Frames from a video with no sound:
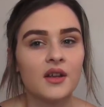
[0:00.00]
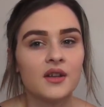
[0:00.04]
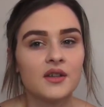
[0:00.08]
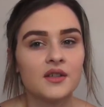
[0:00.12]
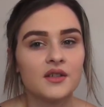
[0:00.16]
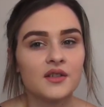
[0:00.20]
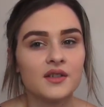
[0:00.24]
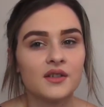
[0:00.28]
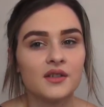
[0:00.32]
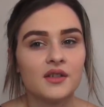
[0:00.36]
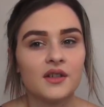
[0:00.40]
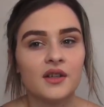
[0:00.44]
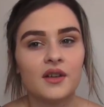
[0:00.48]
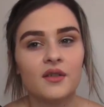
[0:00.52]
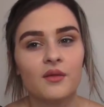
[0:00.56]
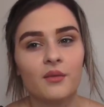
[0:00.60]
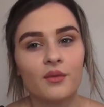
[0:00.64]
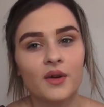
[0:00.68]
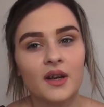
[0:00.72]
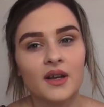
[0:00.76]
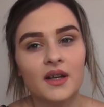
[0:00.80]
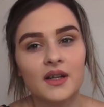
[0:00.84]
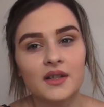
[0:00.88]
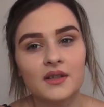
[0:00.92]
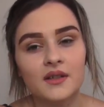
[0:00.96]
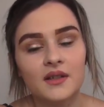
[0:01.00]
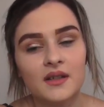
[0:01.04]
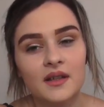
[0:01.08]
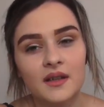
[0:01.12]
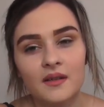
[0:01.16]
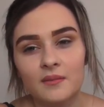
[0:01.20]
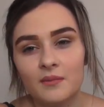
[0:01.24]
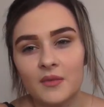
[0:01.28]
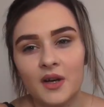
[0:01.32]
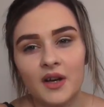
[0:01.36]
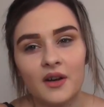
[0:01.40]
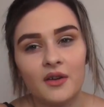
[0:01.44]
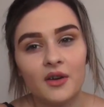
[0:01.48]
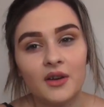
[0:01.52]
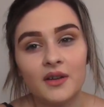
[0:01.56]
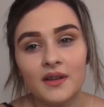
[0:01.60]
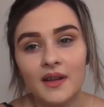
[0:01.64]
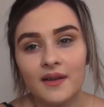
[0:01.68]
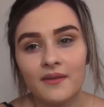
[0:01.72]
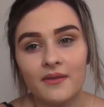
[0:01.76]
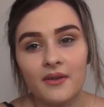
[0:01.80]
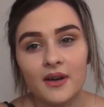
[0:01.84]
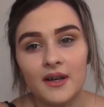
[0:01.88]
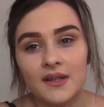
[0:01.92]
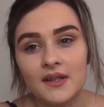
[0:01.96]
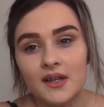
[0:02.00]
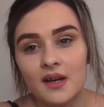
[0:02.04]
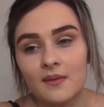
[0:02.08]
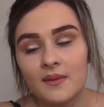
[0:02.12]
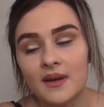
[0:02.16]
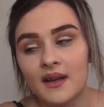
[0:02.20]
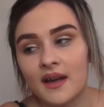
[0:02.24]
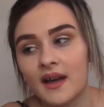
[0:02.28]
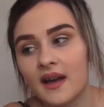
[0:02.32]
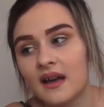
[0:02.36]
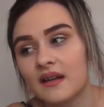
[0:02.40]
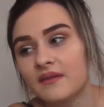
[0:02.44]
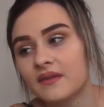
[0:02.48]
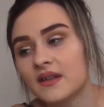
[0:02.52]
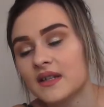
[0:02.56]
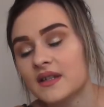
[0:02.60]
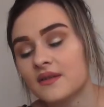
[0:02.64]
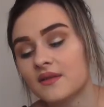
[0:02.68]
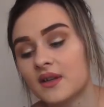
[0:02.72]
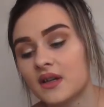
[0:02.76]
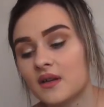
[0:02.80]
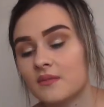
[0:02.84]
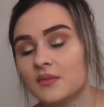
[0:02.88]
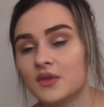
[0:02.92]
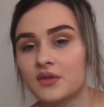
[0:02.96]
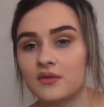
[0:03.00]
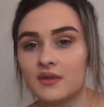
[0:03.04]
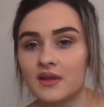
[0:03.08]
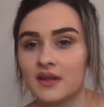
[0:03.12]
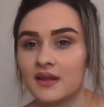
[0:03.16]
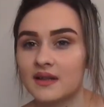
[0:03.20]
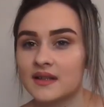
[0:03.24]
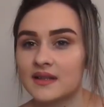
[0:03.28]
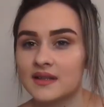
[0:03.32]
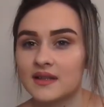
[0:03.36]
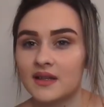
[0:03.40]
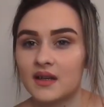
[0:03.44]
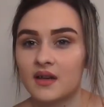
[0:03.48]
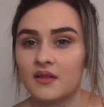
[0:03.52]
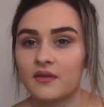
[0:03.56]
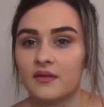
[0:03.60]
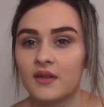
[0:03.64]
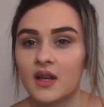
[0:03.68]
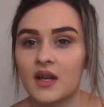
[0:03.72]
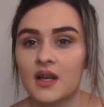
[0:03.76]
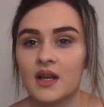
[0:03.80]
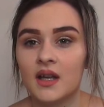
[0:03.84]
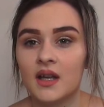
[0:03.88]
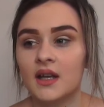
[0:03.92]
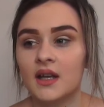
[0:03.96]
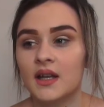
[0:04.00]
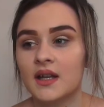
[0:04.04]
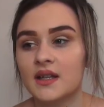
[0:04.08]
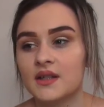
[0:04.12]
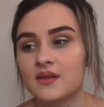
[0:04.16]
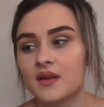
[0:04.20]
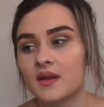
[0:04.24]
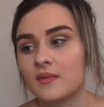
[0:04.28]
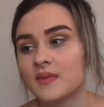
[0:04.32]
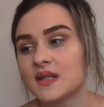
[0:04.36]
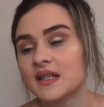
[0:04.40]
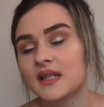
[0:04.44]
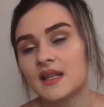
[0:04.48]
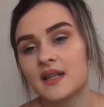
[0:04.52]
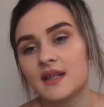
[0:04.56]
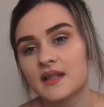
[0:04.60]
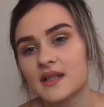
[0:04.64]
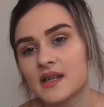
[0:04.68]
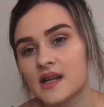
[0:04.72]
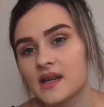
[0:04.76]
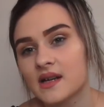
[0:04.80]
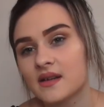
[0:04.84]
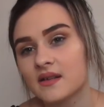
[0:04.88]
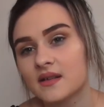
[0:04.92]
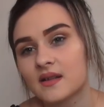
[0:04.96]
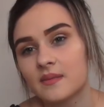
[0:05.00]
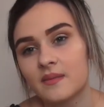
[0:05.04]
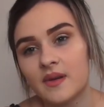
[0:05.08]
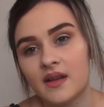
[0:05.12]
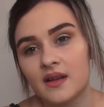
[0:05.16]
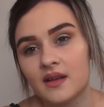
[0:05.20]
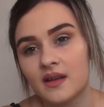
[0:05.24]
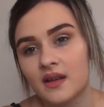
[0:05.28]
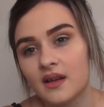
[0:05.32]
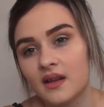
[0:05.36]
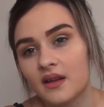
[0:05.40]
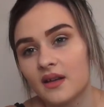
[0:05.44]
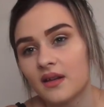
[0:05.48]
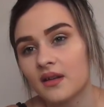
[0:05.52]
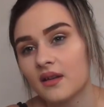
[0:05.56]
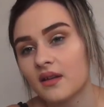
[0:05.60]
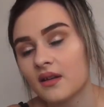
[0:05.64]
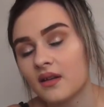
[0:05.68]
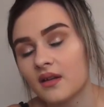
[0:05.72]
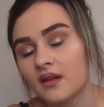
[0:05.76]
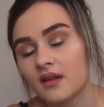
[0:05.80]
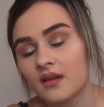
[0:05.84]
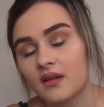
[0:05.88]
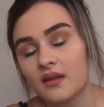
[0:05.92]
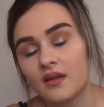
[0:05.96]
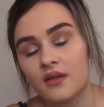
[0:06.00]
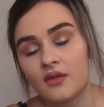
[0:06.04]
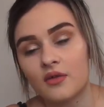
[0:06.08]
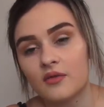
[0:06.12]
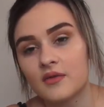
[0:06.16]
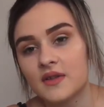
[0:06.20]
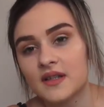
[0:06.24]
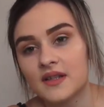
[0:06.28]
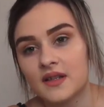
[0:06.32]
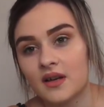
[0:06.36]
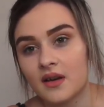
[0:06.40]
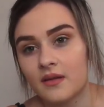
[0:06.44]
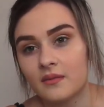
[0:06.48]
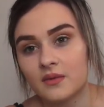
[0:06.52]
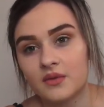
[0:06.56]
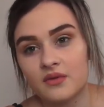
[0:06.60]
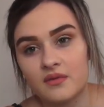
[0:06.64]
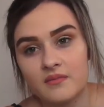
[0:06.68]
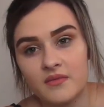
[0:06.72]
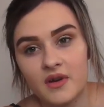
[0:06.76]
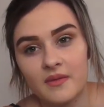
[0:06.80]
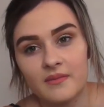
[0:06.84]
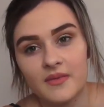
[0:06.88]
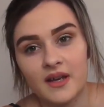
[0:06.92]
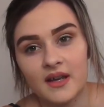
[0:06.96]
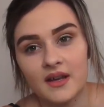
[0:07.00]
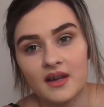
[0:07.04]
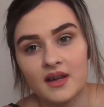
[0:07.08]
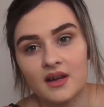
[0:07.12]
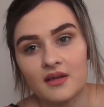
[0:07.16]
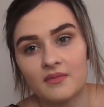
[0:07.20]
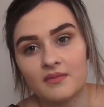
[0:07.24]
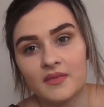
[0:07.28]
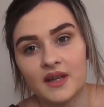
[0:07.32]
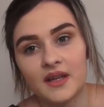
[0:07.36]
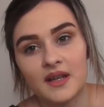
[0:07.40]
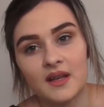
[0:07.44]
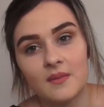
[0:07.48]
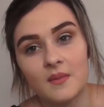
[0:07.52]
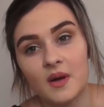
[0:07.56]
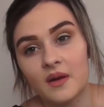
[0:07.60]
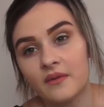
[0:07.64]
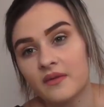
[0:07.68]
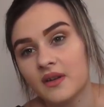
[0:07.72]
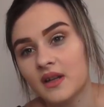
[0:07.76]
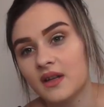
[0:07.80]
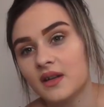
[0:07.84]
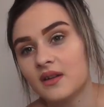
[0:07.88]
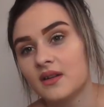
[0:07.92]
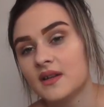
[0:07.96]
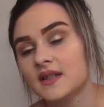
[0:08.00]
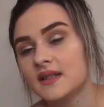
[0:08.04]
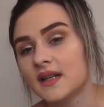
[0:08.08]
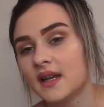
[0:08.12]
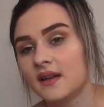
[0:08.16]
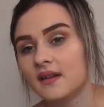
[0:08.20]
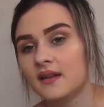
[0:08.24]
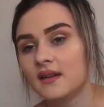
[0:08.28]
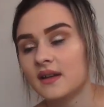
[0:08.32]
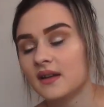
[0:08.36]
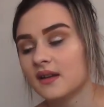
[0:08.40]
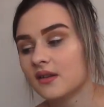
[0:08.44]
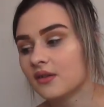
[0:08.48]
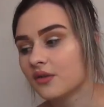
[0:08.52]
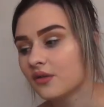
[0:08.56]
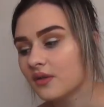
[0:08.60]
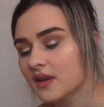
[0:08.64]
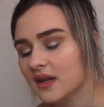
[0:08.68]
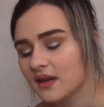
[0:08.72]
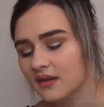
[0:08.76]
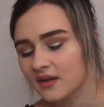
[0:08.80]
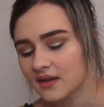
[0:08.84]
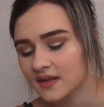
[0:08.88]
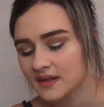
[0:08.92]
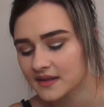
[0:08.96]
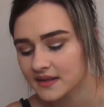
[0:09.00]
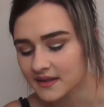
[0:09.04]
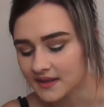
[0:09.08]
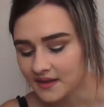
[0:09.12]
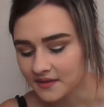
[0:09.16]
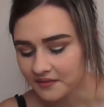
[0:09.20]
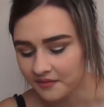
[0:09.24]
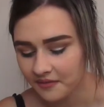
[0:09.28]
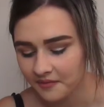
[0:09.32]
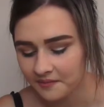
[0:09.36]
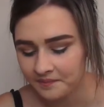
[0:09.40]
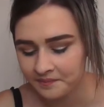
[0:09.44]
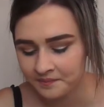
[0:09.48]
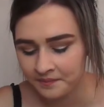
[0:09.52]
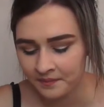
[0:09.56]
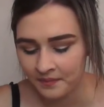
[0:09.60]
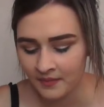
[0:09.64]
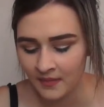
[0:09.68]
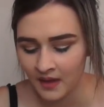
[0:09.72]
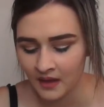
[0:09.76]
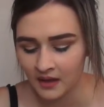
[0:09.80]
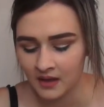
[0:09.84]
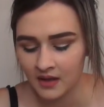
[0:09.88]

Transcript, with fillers: So when I, in my only free time I have is when I'm doing this stuff, is when I'm sitting down, spending all the time doing my makeup, making my videos, editing and all that kind of stuff.